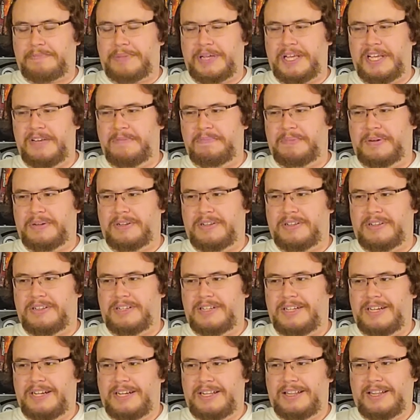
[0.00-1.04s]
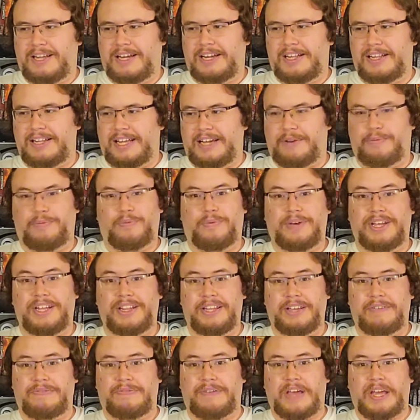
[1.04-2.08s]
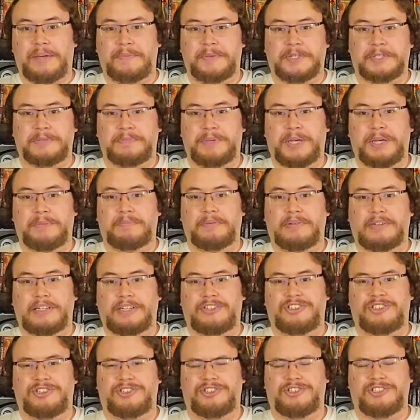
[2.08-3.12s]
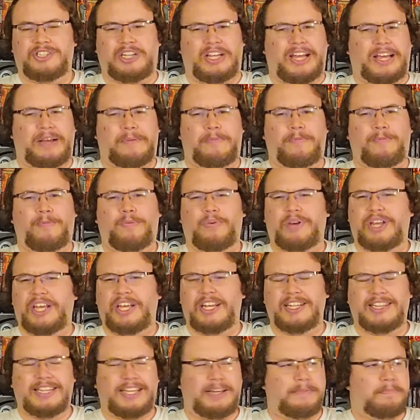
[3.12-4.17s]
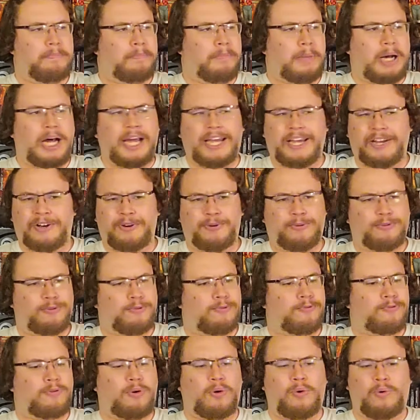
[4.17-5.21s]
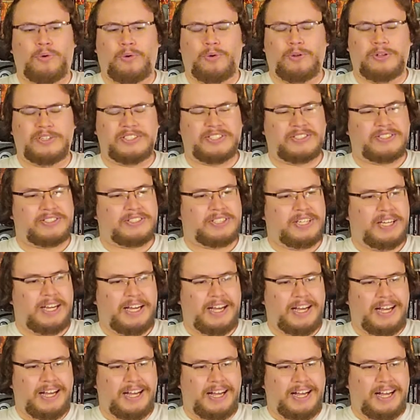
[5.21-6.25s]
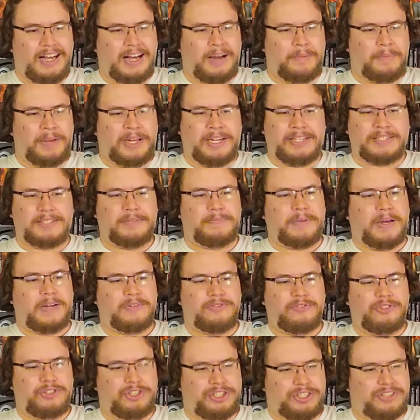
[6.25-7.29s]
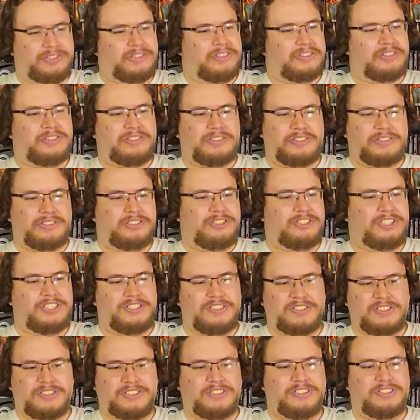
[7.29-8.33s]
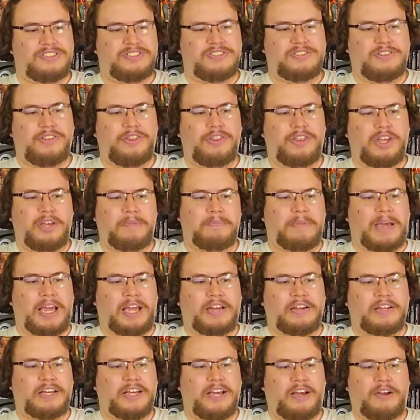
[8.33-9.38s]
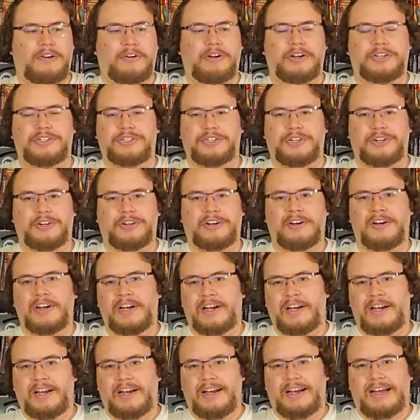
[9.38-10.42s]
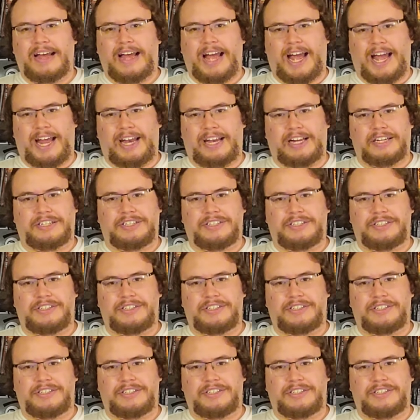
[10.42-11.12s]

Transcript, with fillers: people, a lot of like really famous people in just like really minor roles. I mean, it's about Jesus. Jesus is the main character, and it,